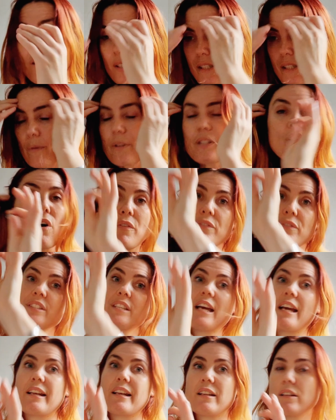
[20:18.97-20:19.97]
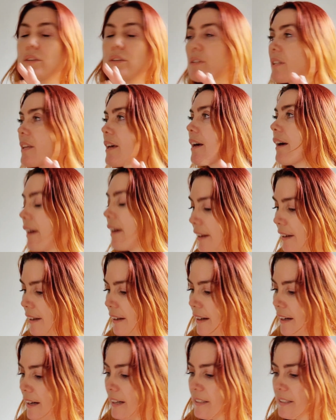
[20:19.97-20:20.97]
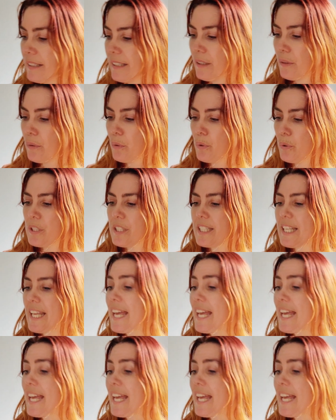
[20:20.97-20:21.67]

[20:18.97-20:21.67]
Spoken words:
so it's offset. It looks utterly gorgeous.